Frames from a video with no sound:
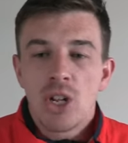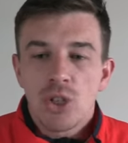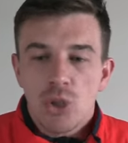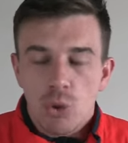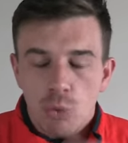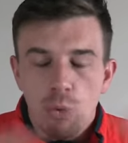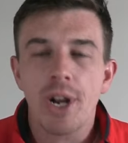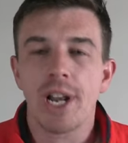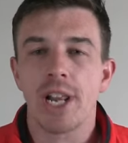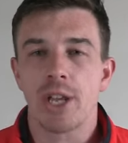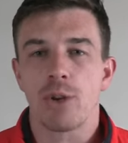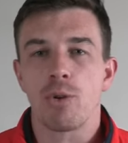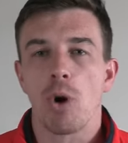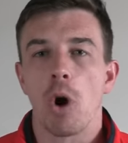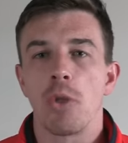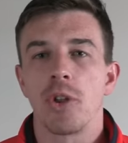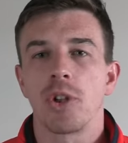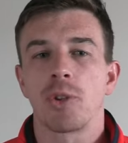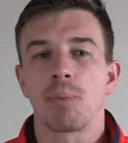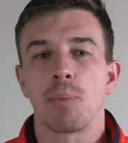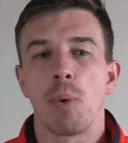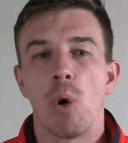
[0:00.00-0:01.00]
to really grow
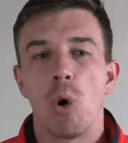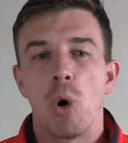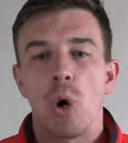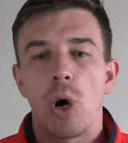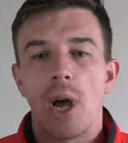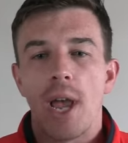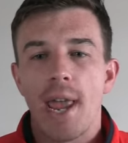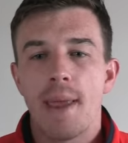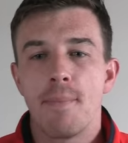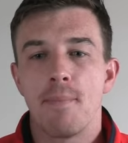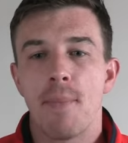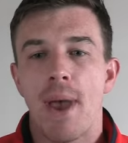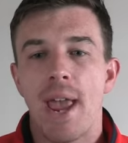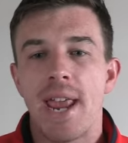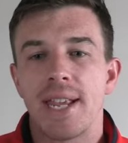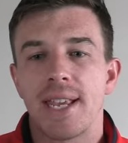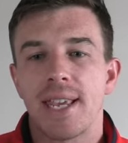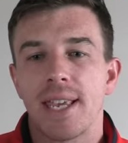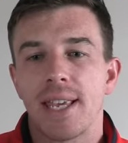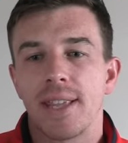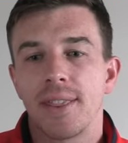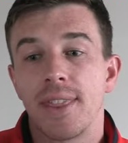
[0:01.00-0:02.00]
the sport and
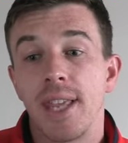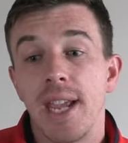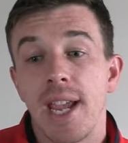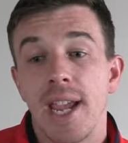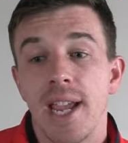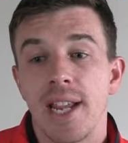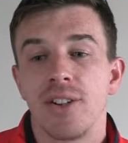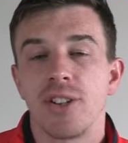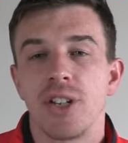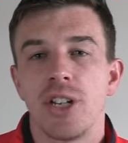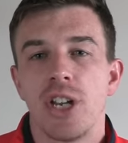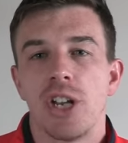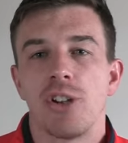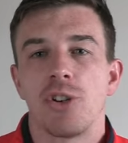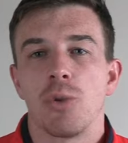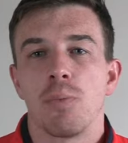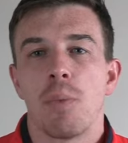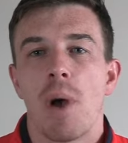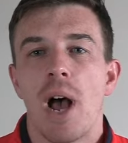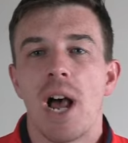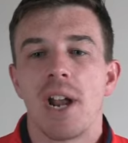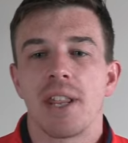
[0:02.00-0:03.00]
make the
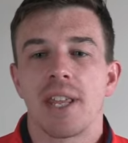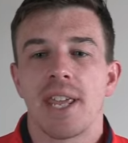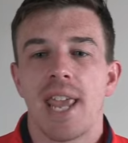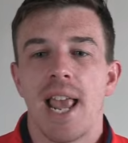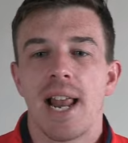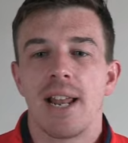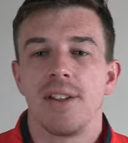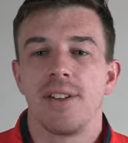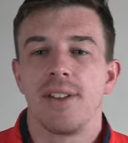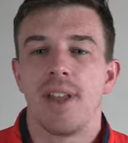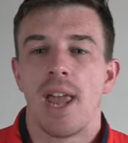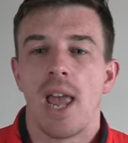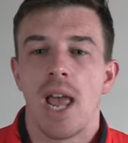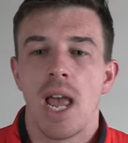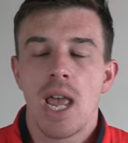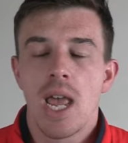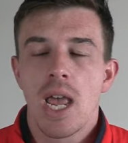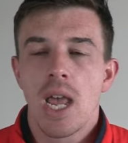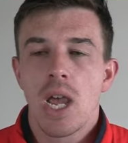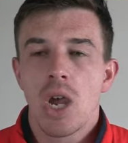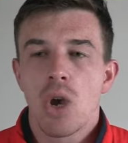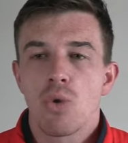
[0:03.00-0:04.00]
international part of the calendar
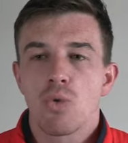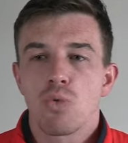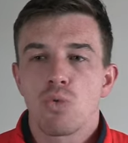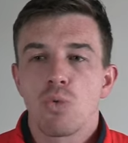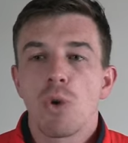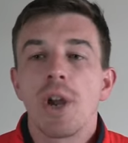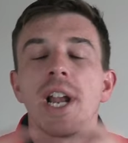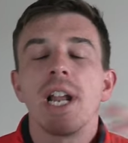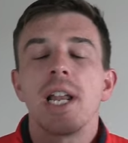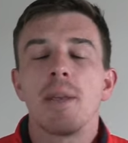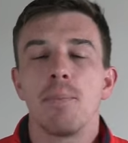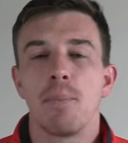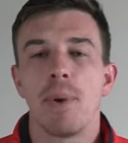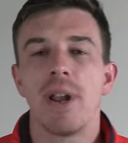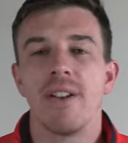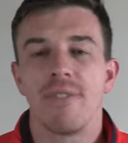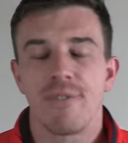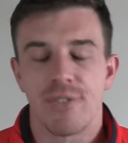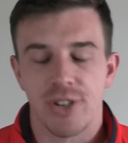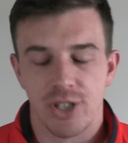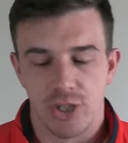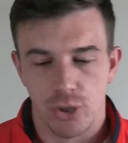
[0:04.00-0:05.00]
really
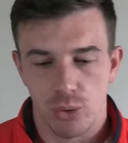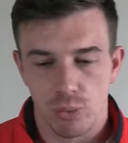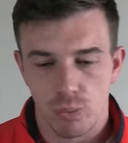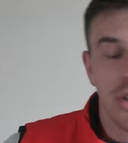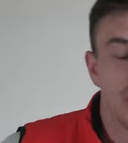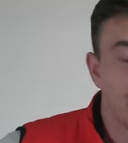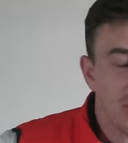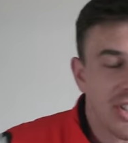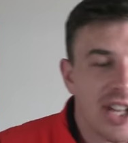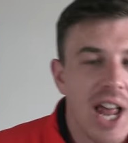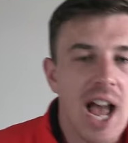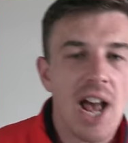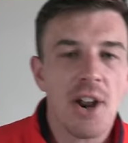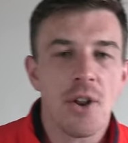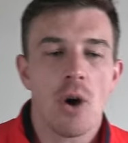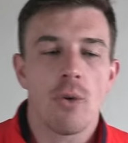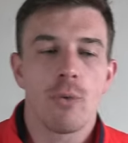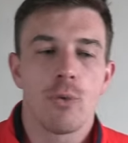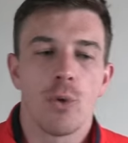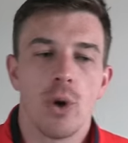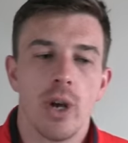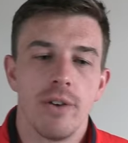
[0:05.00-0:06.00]
beneficial. So to start
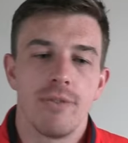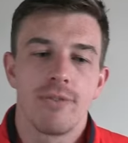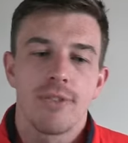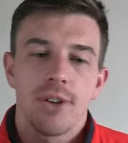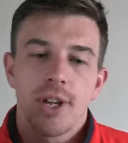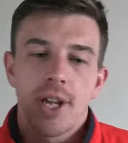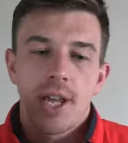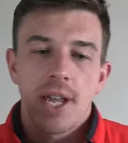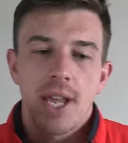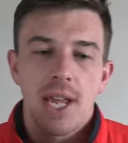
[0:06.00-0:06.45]
off with,